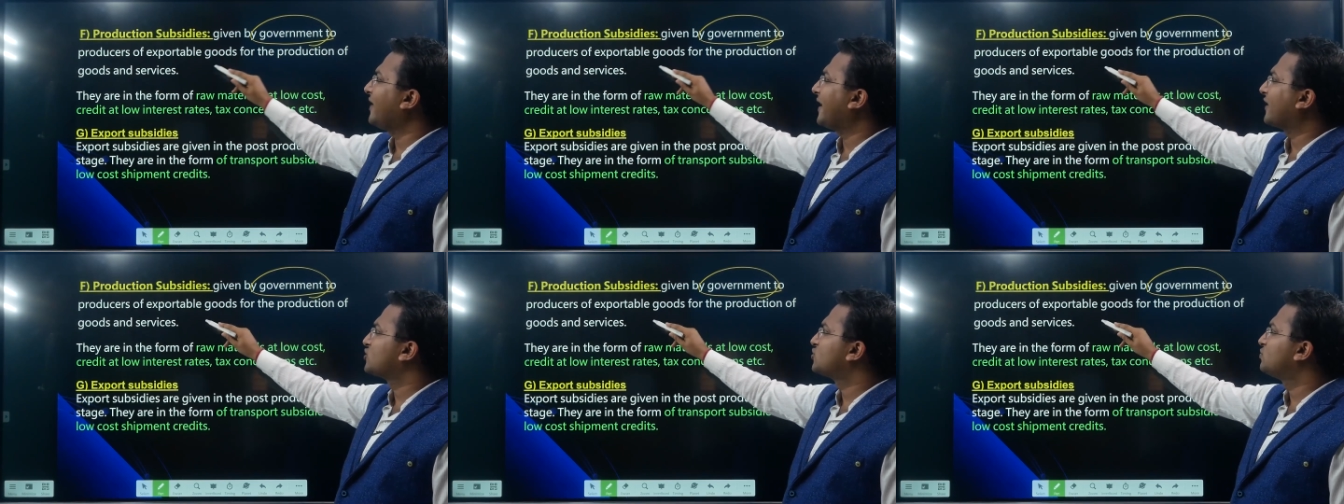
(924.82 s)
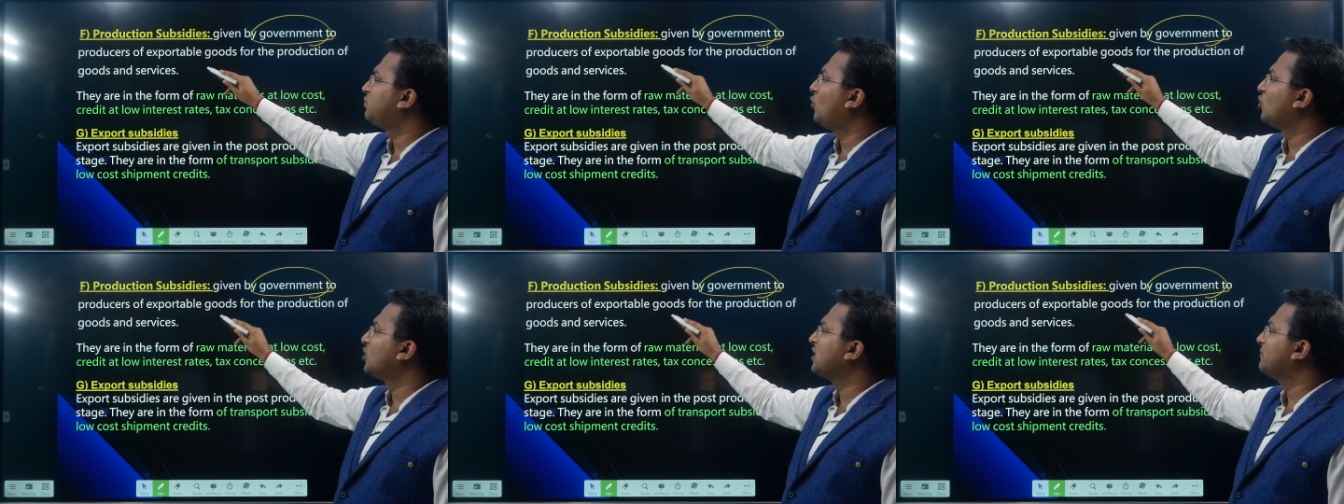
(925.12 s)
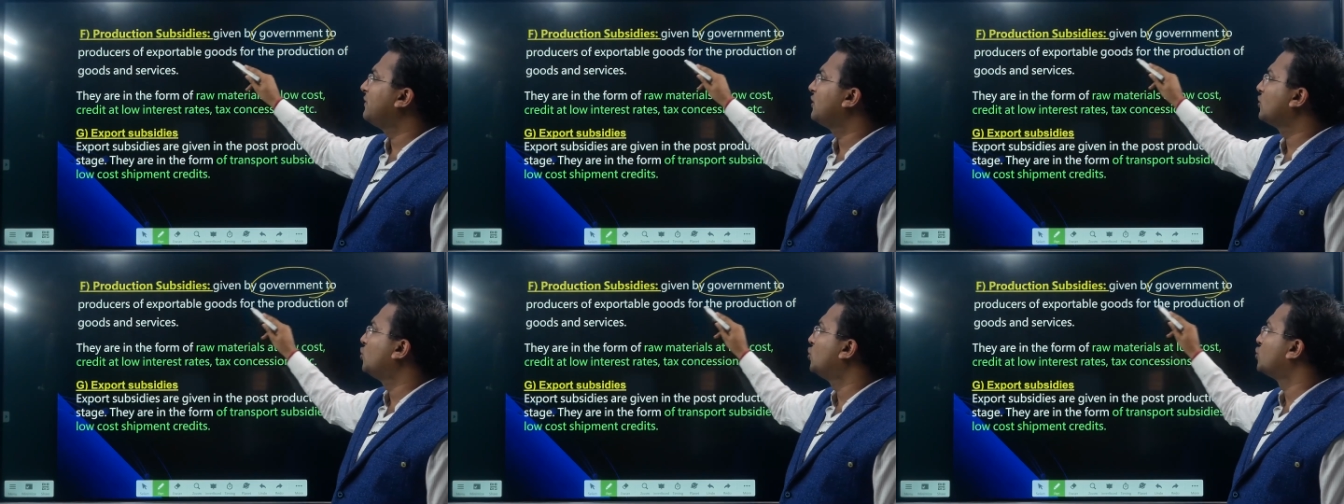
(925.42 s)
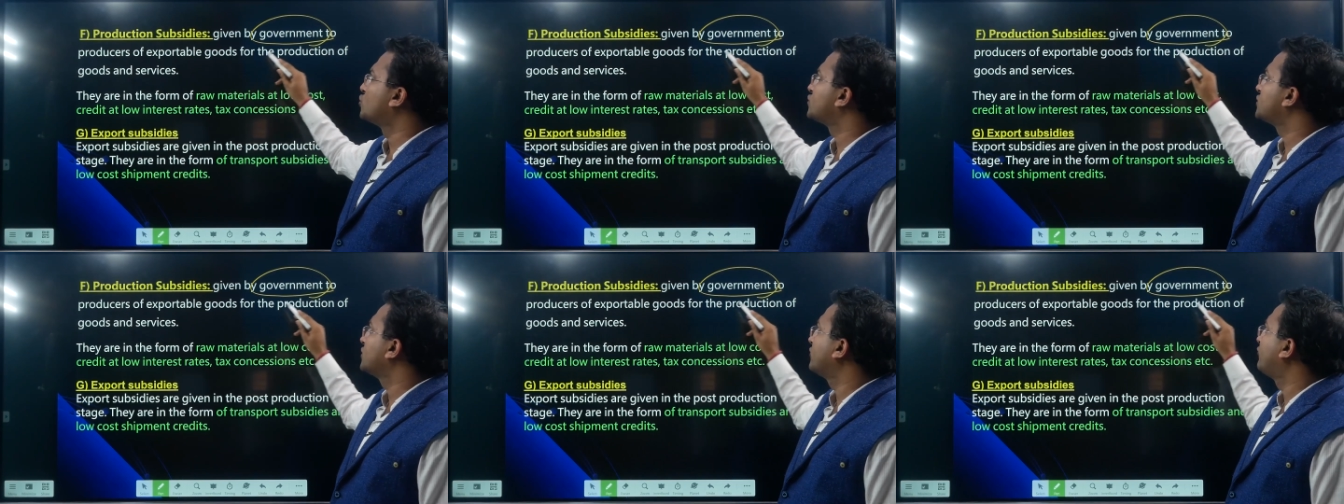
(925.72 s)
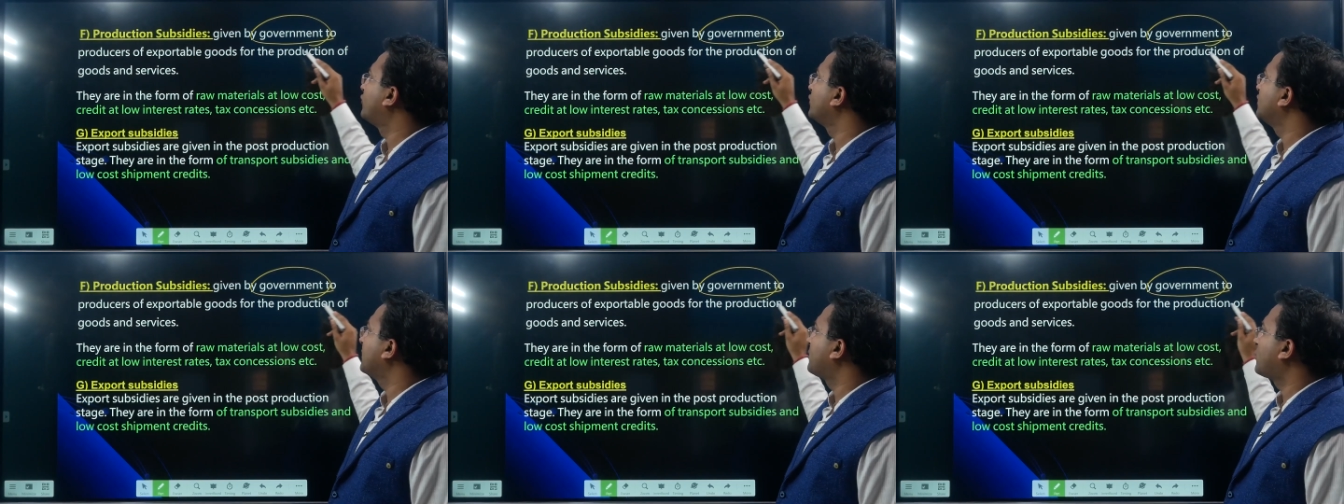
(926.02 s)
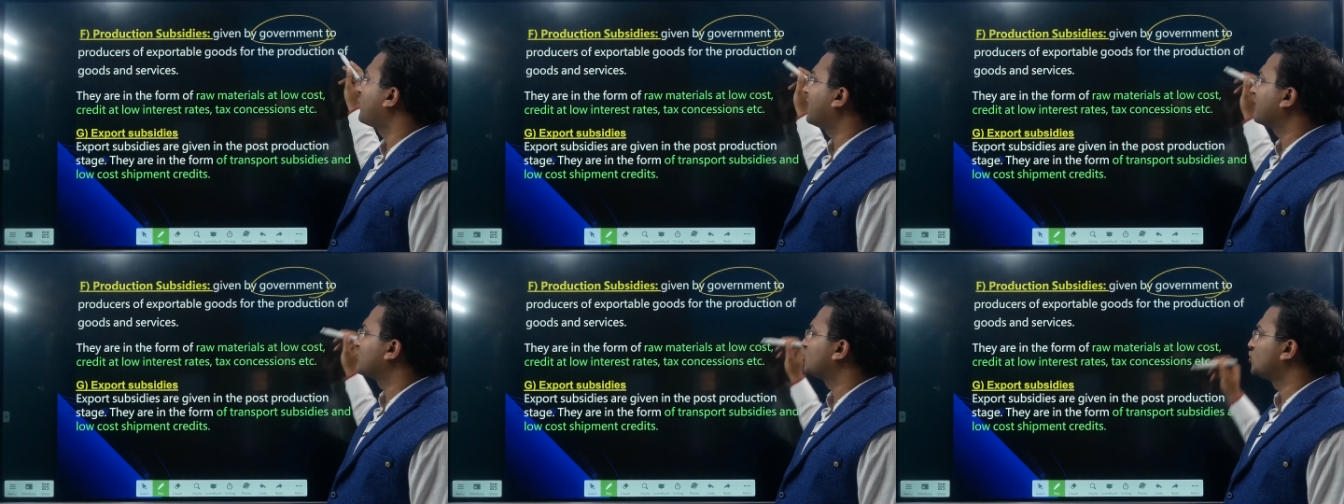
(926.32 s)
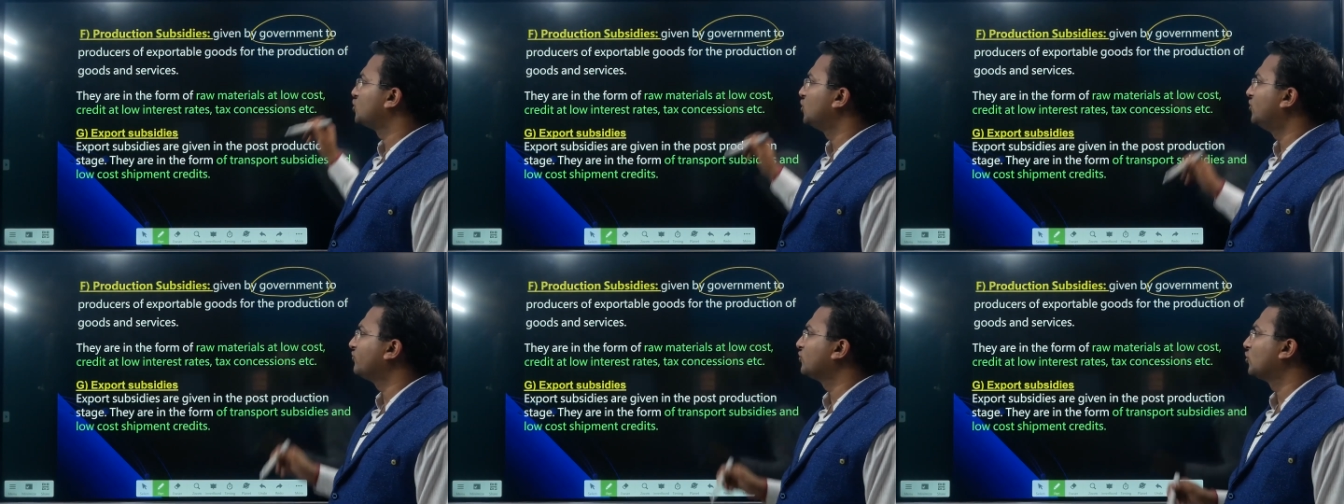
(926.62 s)
of exportable goods for the
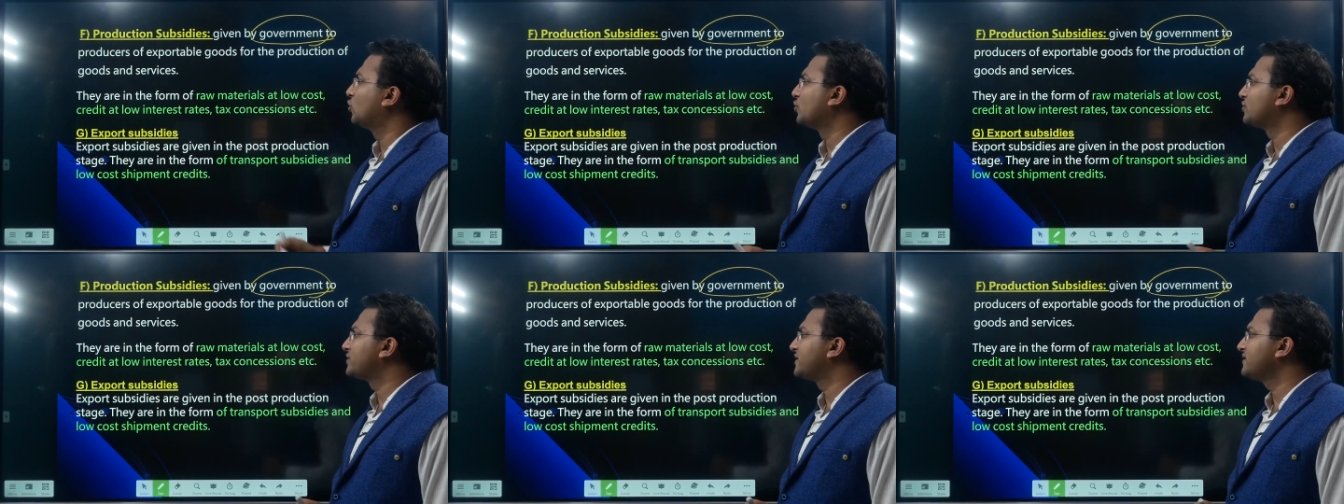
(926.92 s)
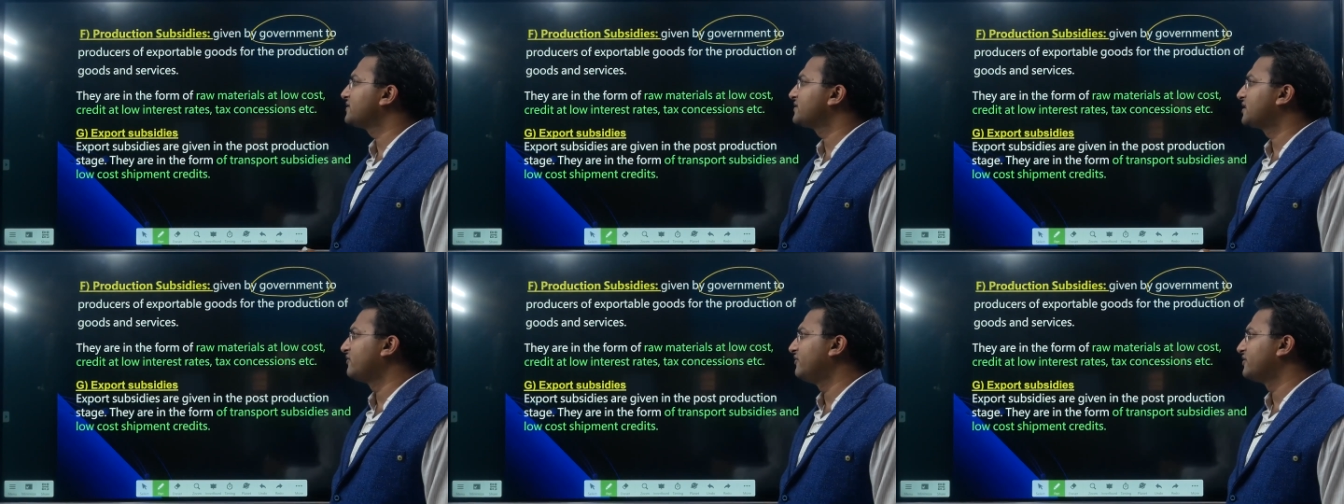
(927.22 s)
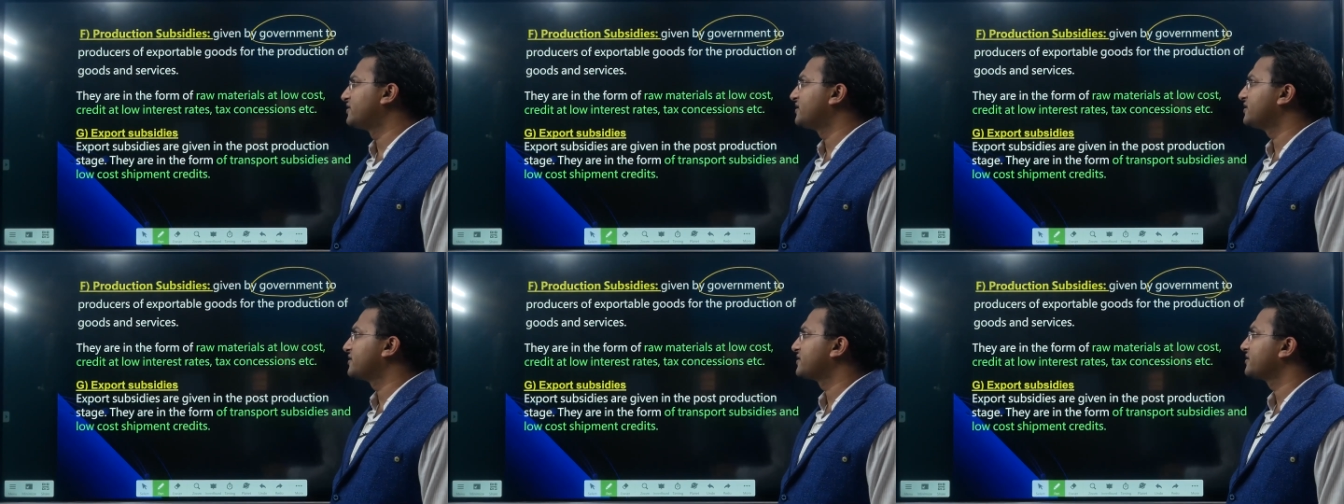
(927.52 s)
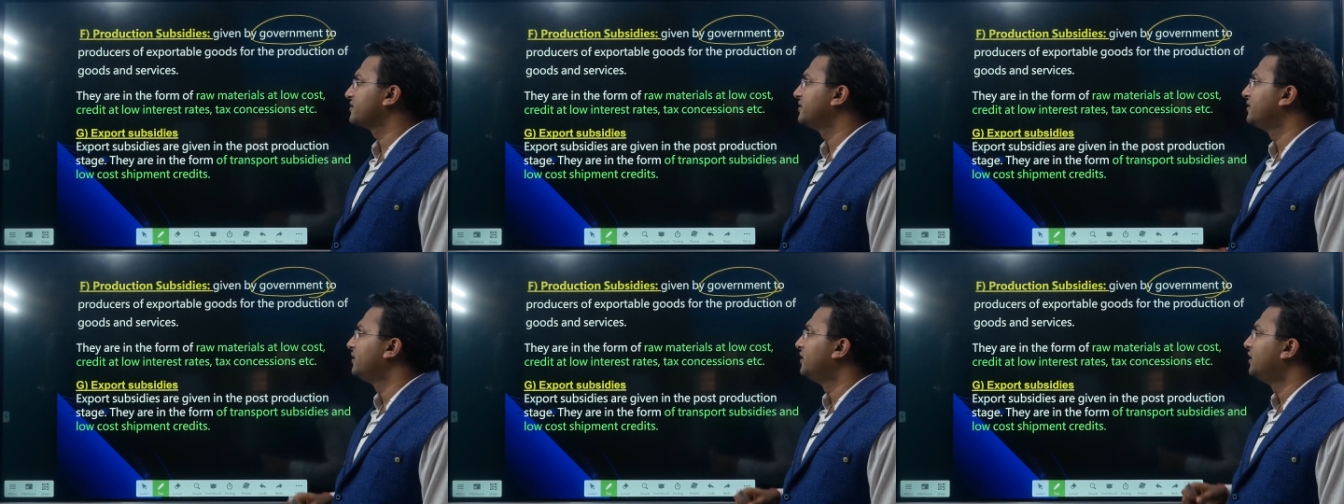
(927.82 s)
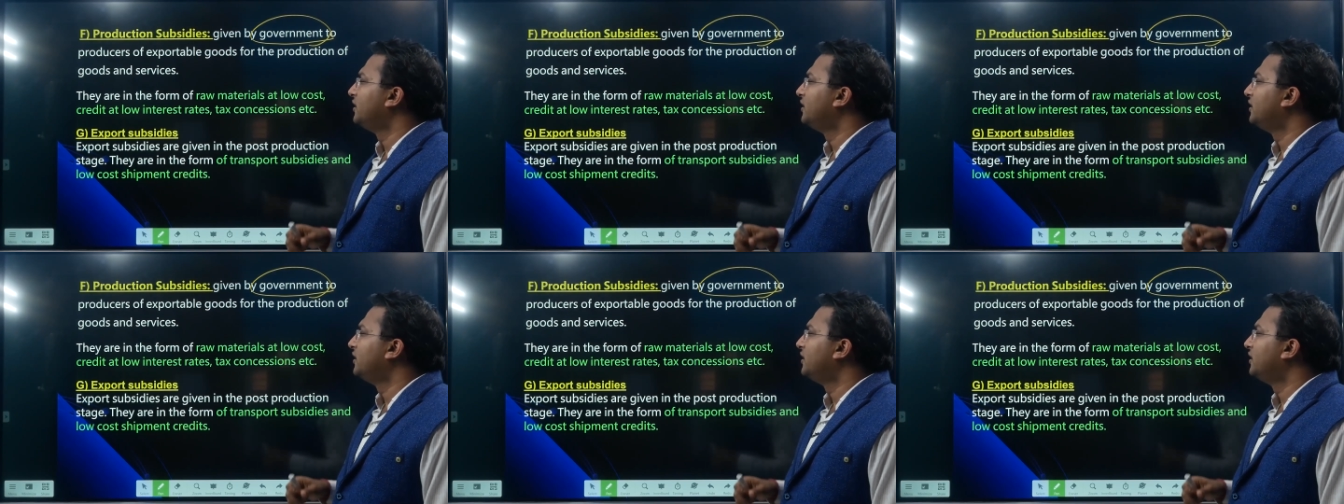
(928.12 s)
production of goods and services.